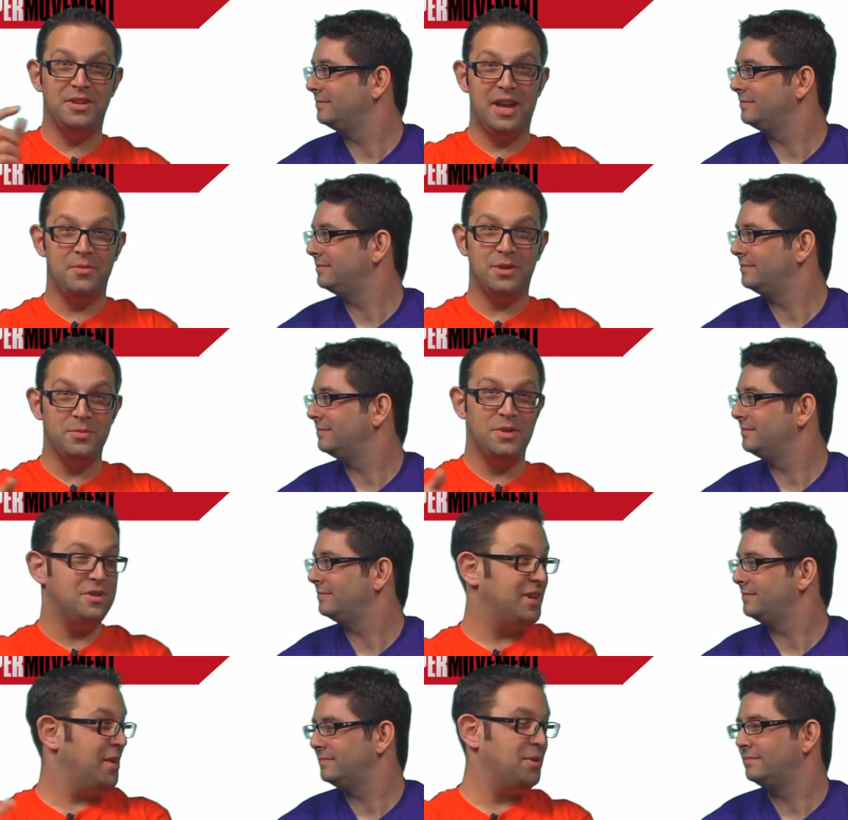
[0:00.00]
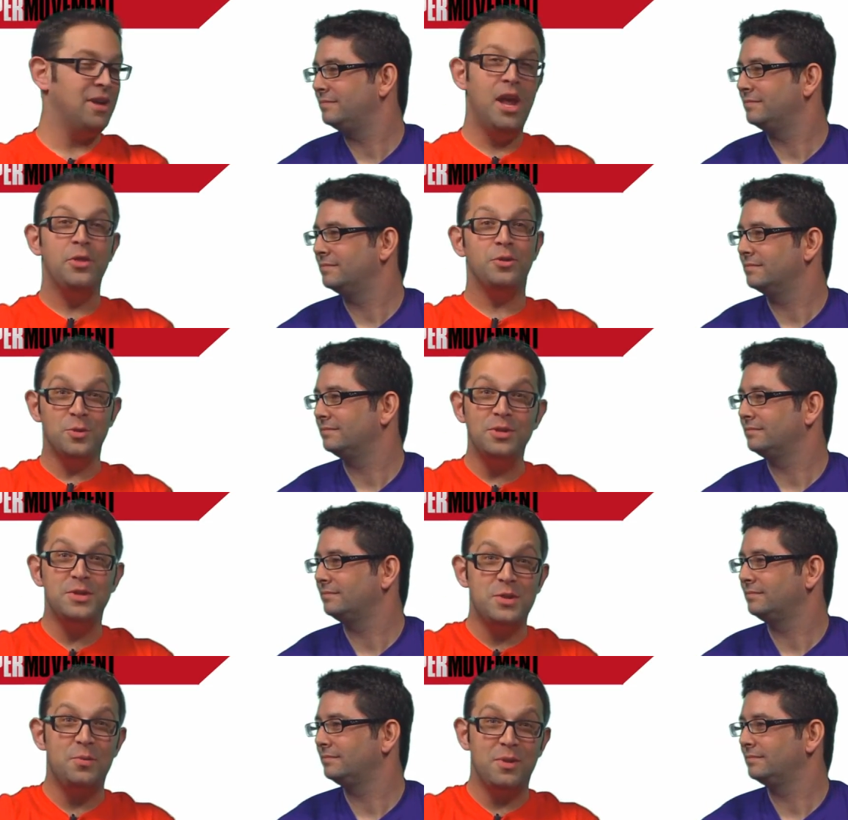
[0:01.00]
Speaker 1: to camera, computer to camera. There's only
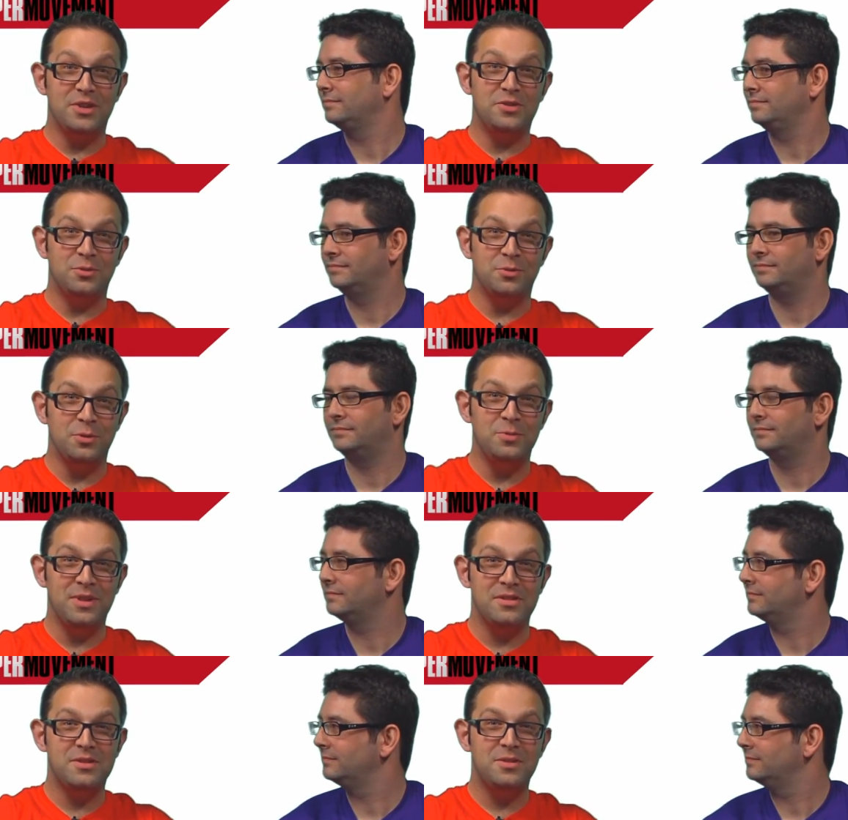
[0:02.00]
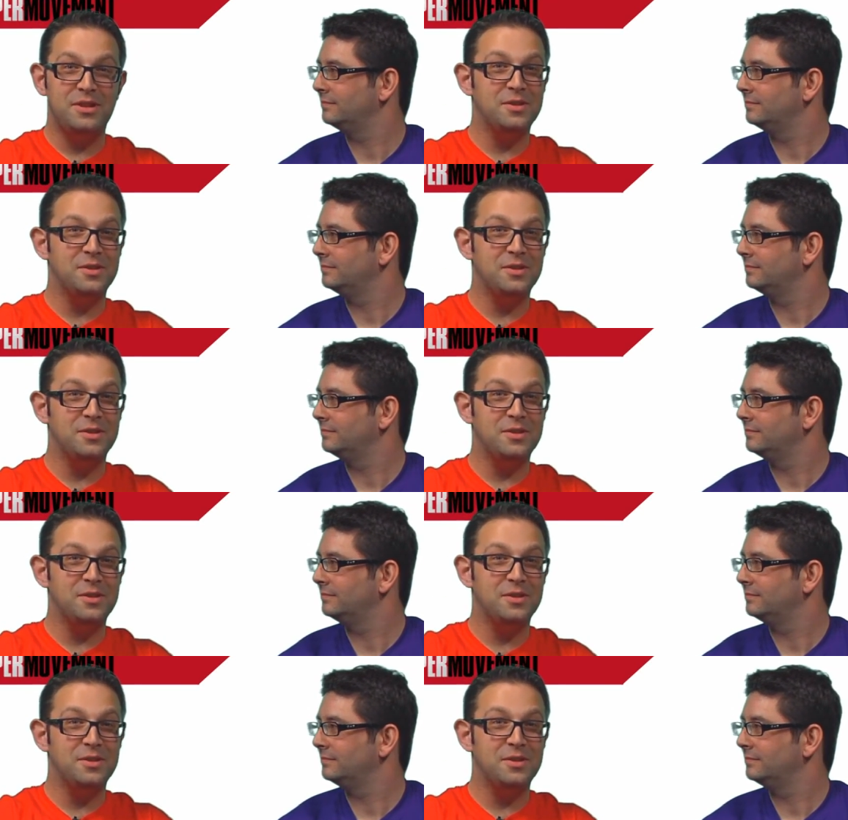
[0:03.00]
so much room in the studio,